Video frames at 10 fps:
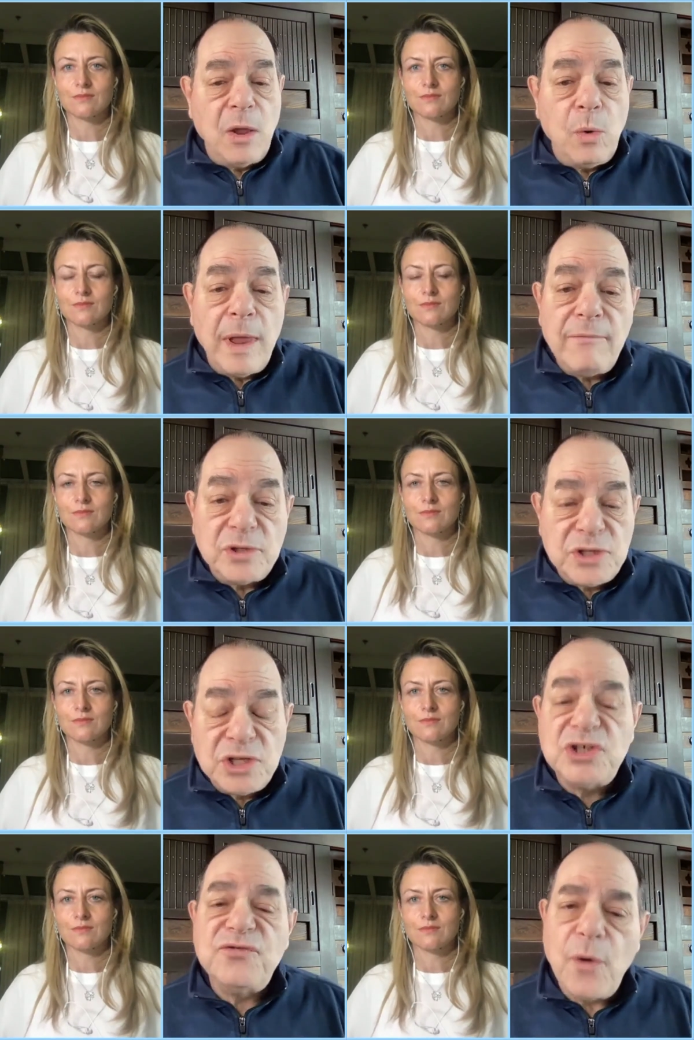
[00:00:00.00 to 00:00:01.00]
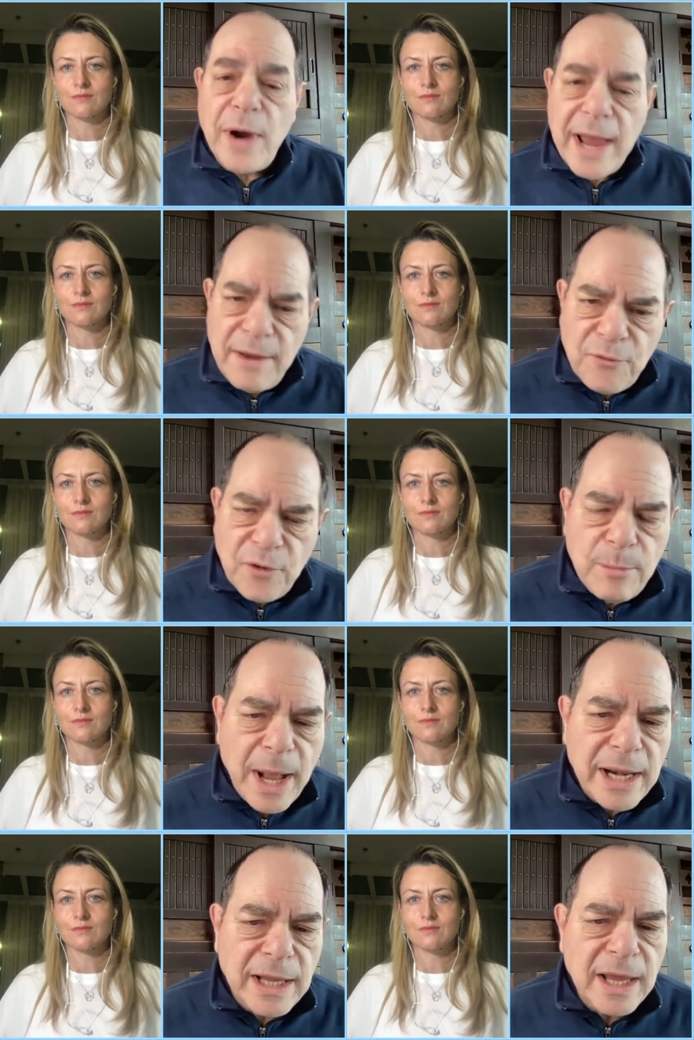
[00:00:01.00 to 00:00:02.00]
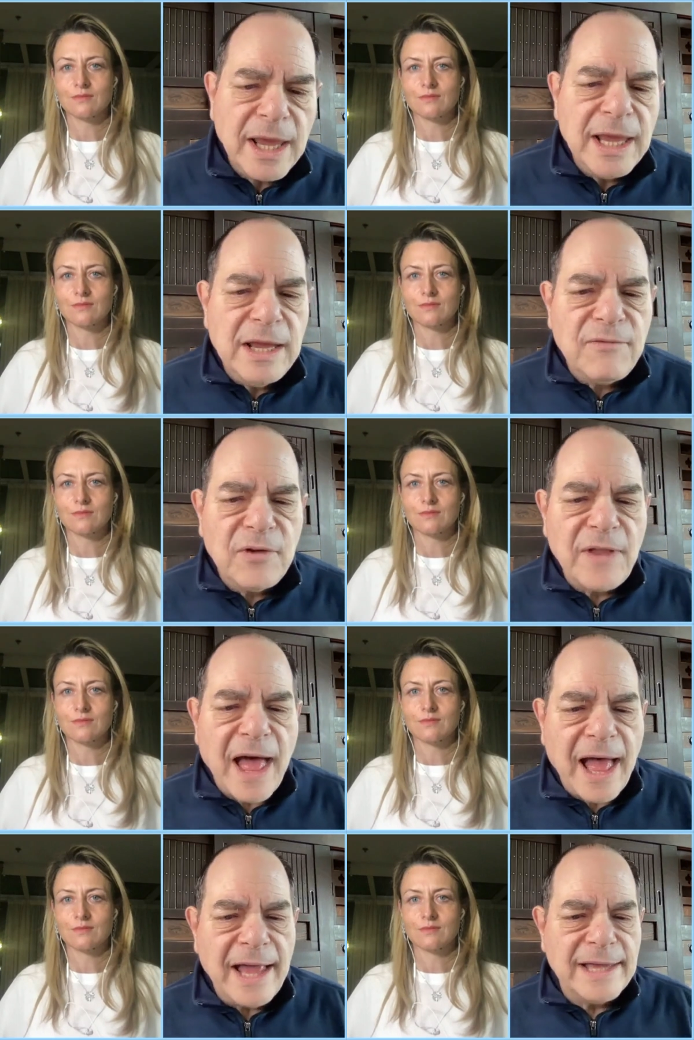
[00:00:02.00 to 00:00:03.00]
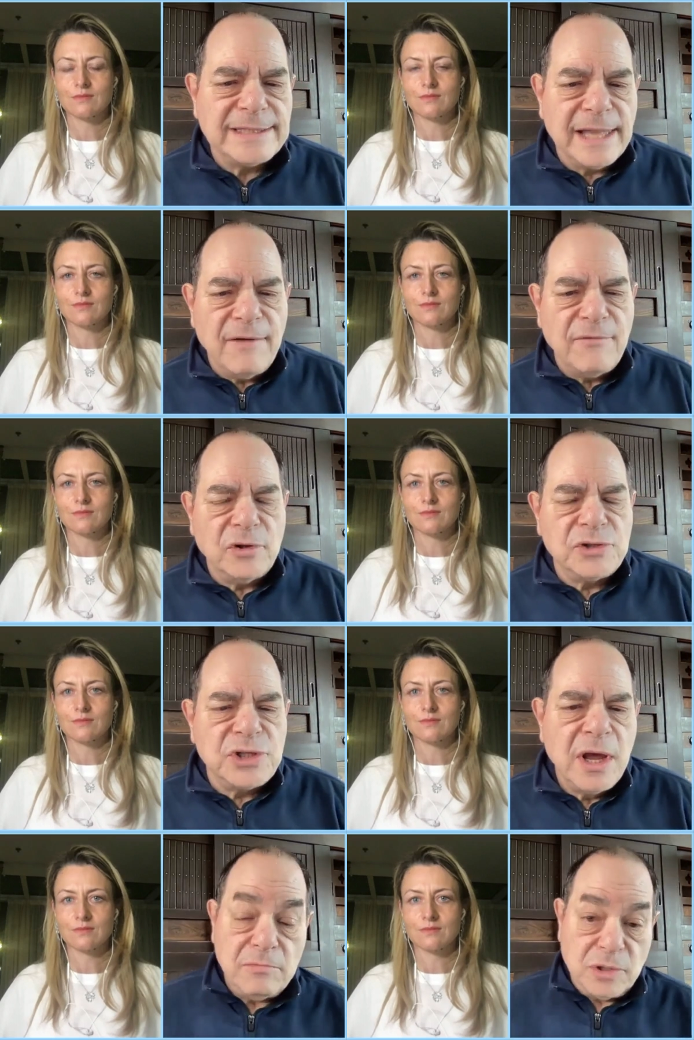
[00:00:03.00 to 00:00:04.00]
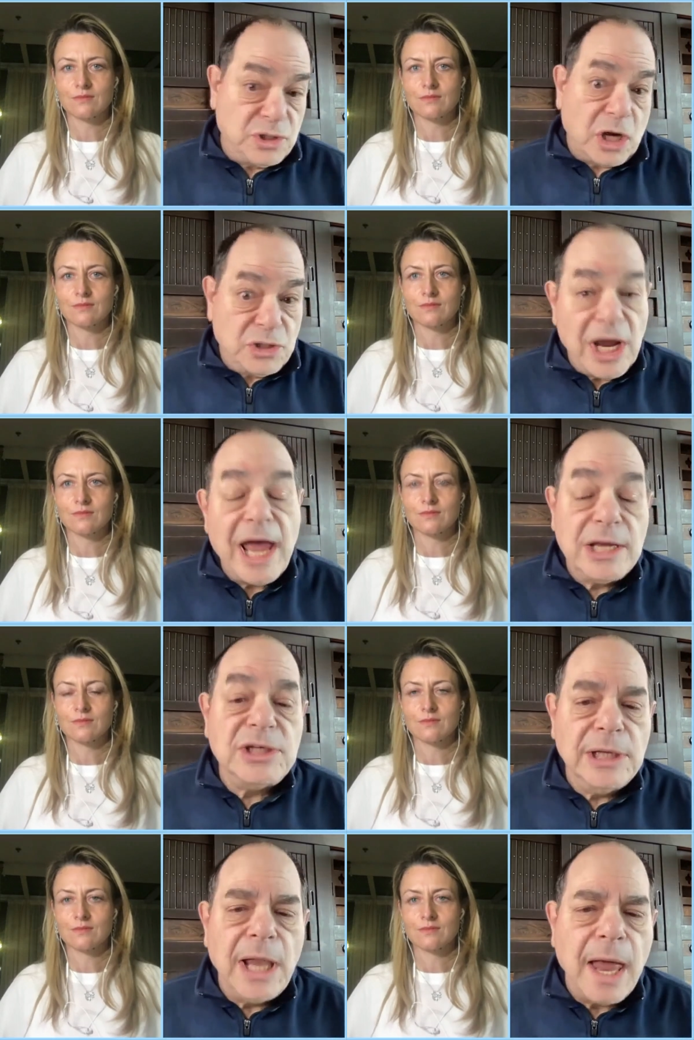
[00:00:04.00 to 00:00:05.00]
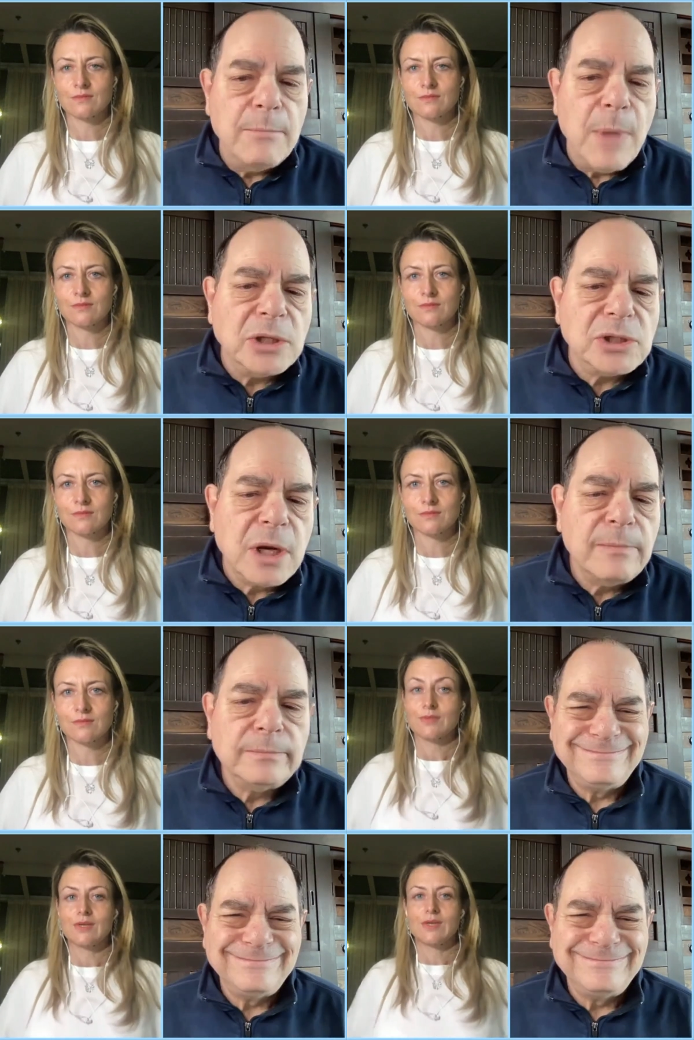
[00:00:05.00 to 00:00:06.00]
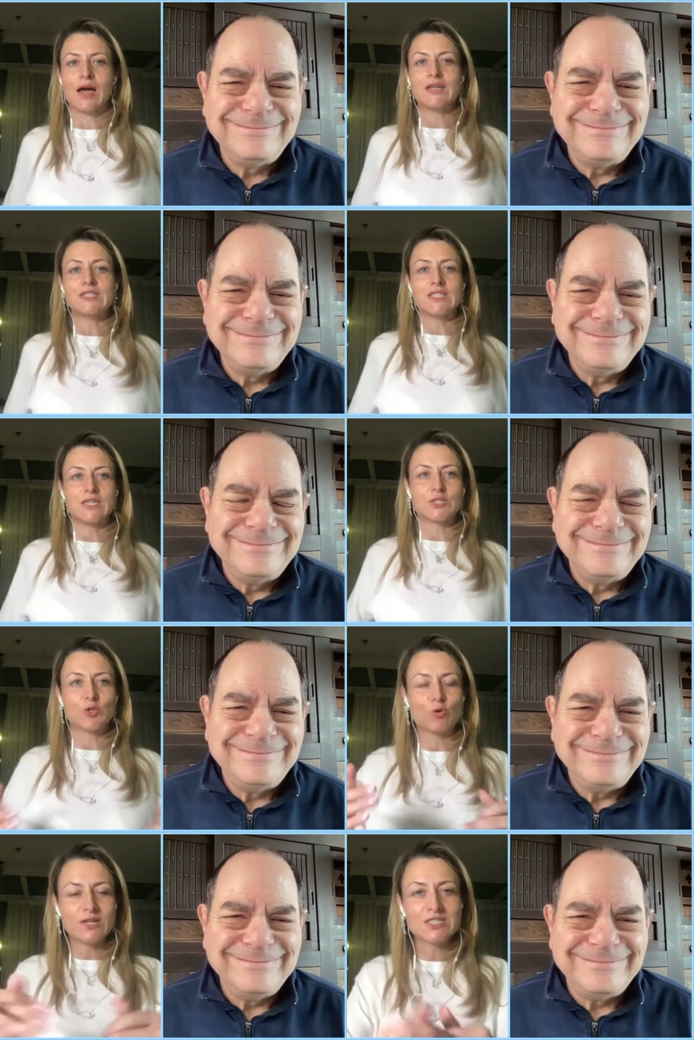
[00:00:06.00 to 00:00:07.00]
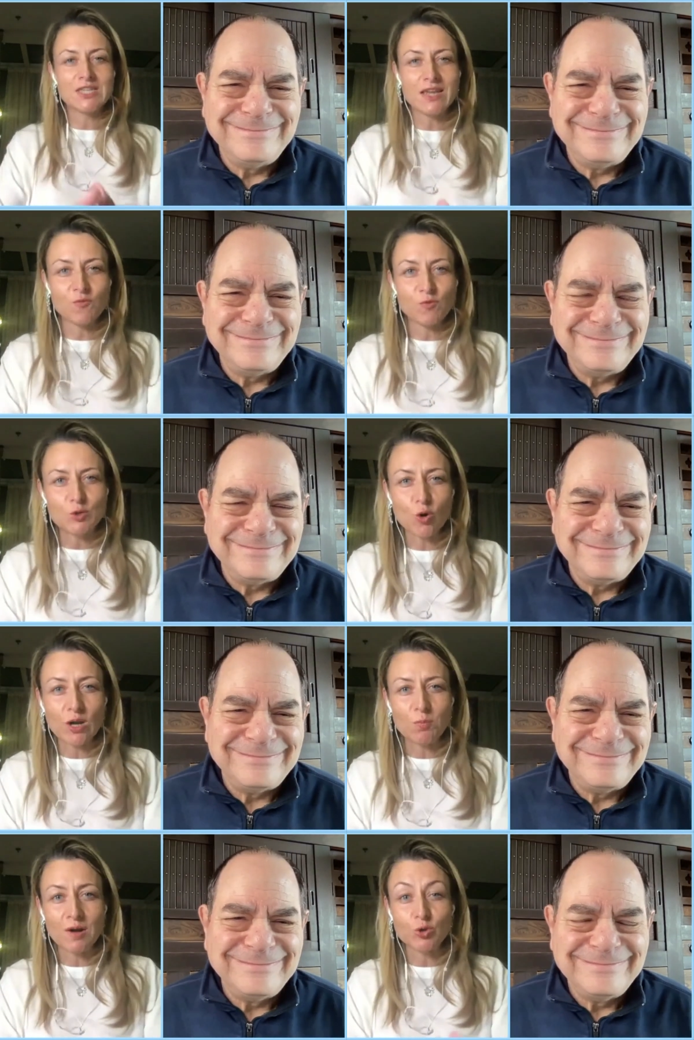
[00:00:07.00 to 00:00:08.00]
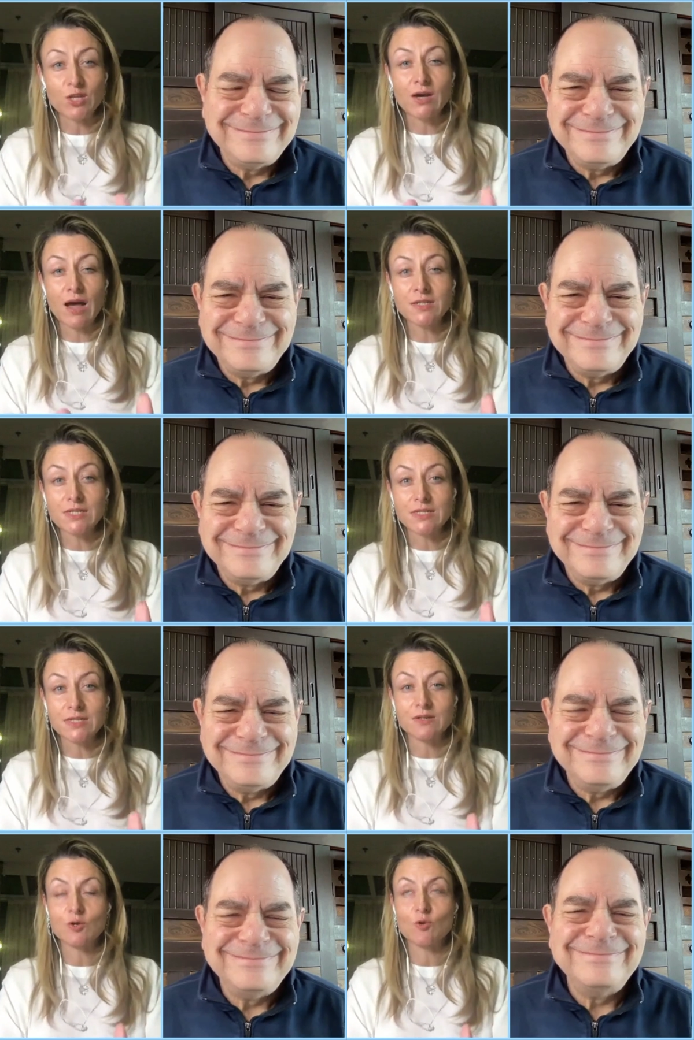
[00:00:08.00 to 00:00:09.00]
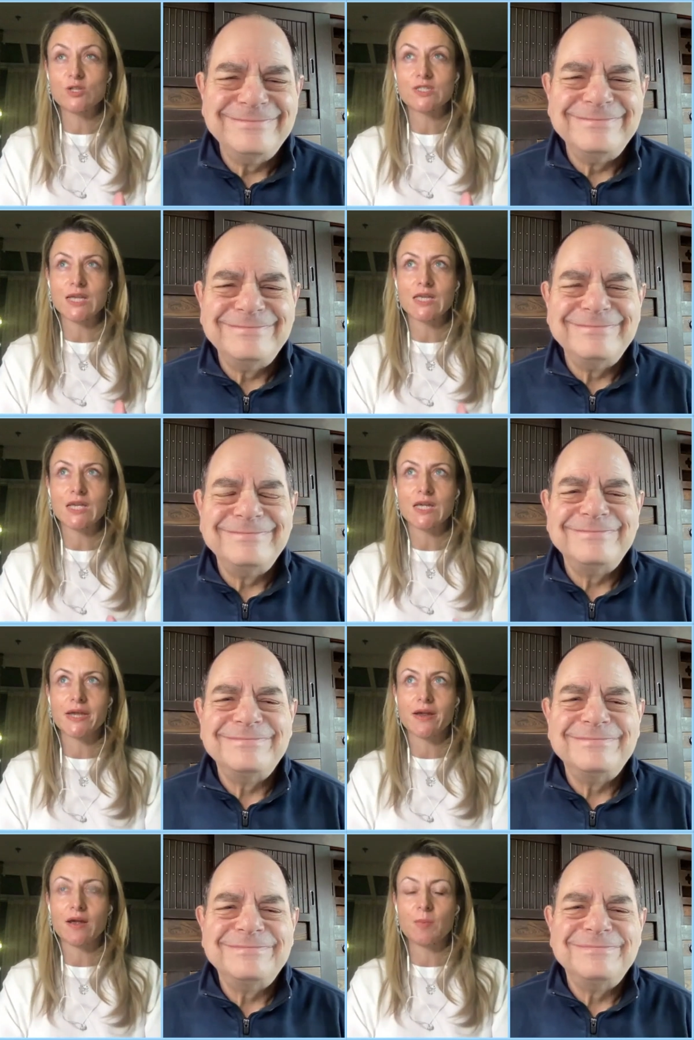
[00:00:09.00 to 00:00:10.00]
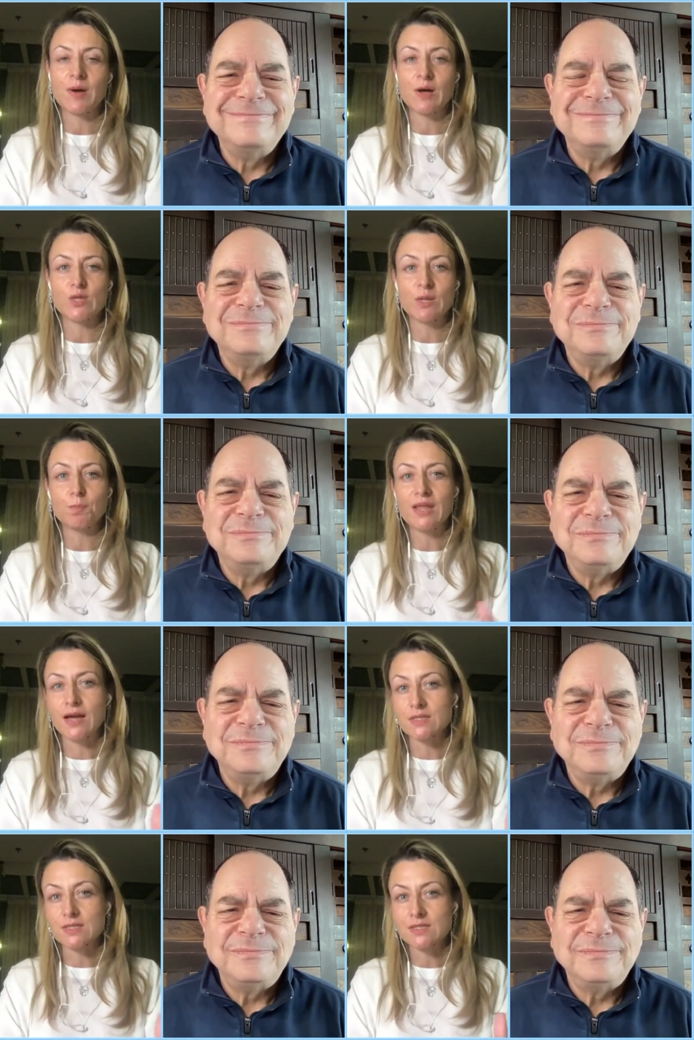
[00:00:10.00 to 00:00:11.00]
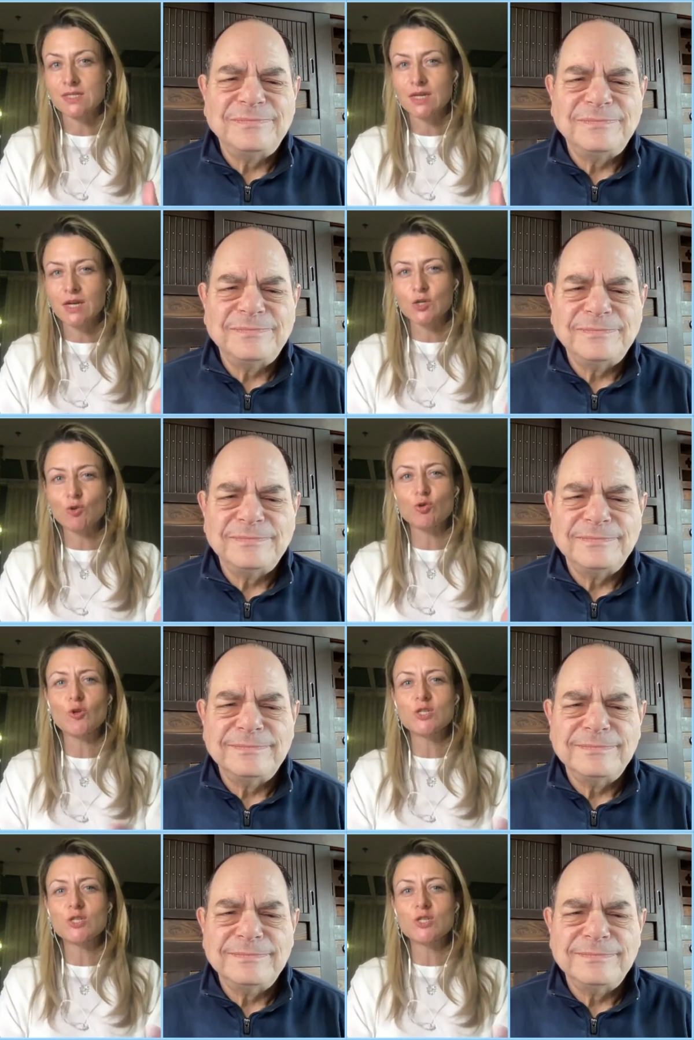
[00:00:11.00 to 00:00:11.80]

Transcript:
Speaker 1: levels, this is for everybody, even the highest levels, such as Elon Musk.
Speaker 2: I see. So let's say if we talk about the gardener who is taking care about the plants, you don't